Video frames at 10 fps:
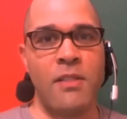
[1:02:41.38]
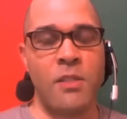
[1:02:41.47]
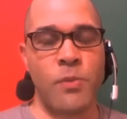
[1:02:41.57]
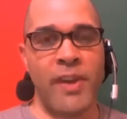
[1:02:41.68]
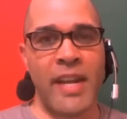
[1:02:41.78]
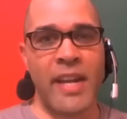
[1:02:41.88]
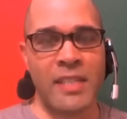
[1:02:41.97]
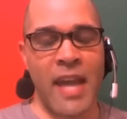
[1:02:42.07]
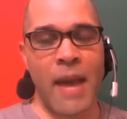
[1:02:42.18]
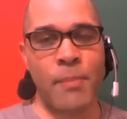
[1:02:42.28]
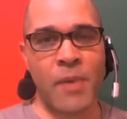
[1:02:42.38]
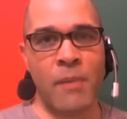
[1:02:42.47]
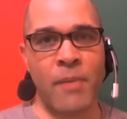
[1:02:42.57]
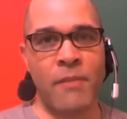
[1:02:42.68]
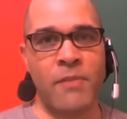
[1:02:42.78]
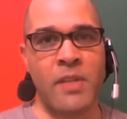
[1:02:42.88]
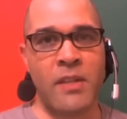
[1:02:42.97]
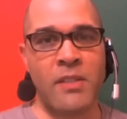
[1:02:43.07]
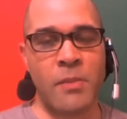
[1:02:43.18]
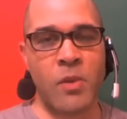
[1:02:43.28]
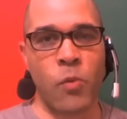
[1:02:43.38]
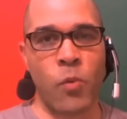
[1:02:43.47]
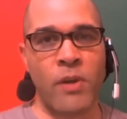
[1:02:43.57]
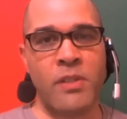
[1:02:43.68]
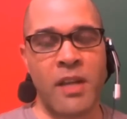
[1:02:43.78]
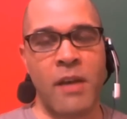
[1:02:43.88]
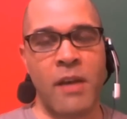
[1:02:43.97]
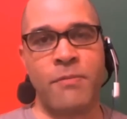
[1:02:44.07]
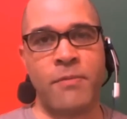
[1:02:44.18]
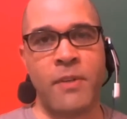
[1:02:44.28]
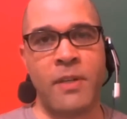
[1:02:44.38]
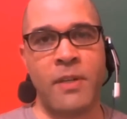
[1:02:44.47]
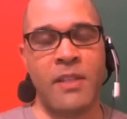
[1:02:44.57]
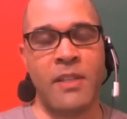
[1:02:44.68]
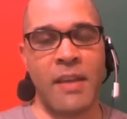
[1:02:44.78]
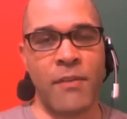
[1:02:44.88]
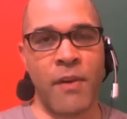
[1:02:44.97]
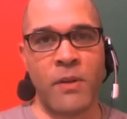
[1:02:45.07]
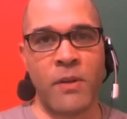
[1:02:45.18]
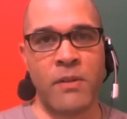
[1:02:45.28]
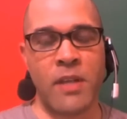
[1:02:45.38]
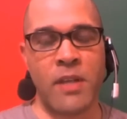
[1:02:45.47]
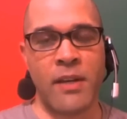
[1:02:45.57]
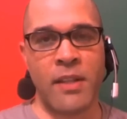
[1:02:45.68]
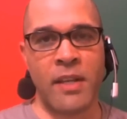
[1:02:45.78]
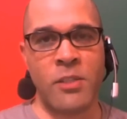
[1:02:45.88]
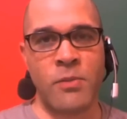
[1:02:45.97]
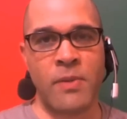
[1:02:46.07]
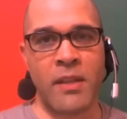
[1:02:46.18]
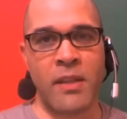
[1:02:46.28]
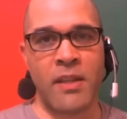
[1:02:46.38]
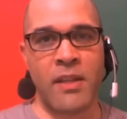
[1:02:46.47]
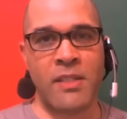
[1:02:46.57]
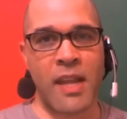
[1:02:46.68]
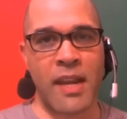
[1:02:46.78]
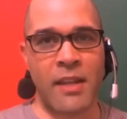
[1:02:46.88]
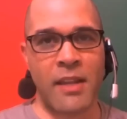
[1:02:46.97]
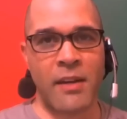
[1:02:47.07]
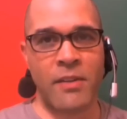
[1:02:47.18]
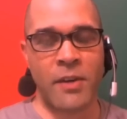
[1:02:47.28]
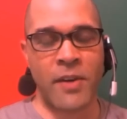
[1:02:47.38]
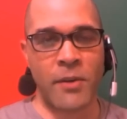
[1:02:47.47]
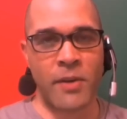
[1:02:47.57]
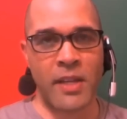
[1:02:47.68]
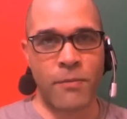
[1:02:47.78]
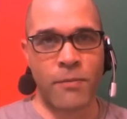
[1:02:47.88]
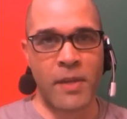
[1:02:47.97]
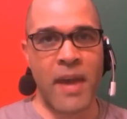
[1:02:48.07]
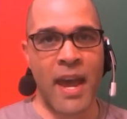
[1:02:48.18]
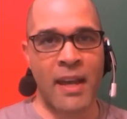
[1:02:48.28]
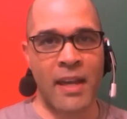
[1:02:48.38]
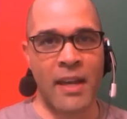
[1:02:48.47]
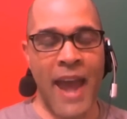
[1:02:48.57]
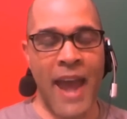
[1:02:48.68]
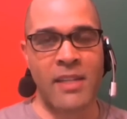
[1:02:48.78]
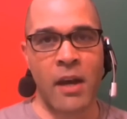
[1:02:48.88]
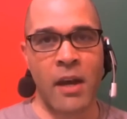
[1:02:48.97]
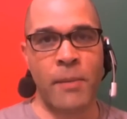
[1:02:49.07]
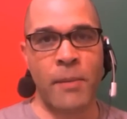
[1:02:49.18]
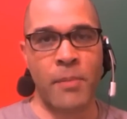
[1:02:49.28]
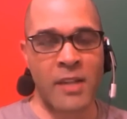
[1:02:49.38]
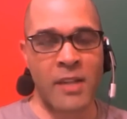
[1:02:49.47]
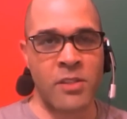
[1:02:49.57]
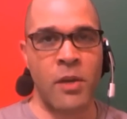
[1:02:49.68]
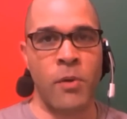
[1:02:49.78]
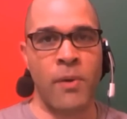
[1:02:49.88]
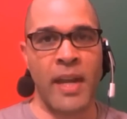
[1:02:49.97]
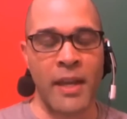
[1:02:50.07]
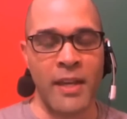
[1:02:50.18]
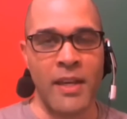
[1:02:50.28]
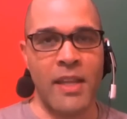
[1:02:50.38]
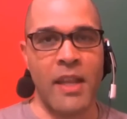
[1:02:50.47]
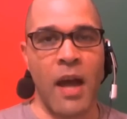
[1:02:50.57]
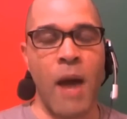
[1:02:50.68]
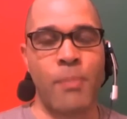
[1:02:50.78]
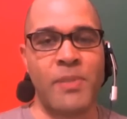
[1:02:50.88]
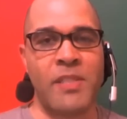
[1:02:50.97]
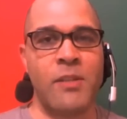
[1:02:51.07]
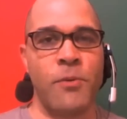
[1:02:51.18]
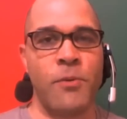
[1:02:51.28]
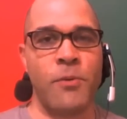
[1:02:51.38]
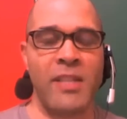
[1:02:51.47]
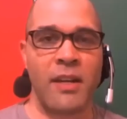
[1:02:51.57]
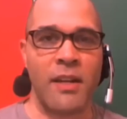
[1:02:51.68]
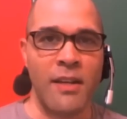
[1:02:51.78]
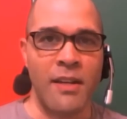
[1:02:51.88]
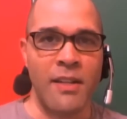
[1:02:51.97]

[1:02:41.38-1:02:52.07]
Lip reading: Square Enix and Capcom have done some of the worst stuff they've ever done in the history of it's like they're hearing the feedback and acting on it, but actually going in the opposite direction.